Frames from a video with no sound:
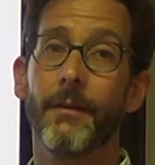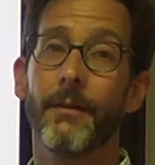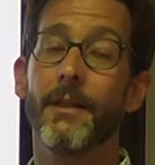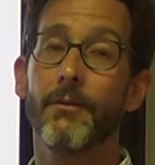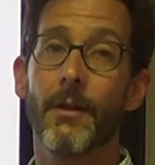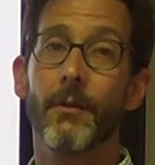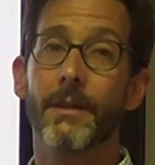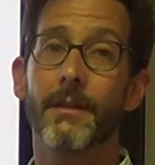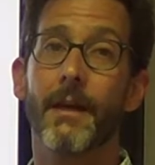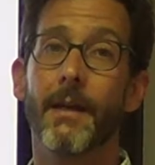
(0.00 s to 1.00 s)
then you know
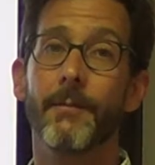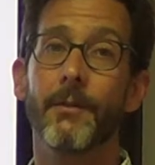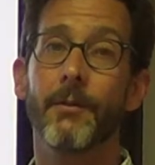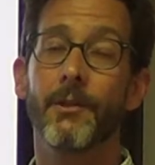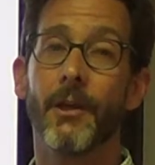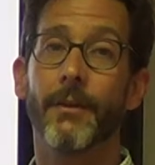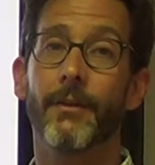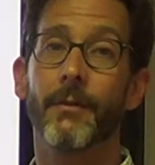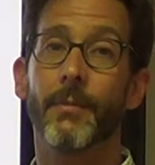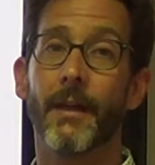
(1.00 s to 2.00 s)
it's time to
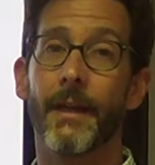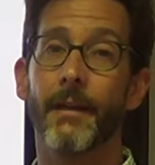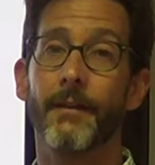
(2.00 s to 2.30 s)
adjust the plan.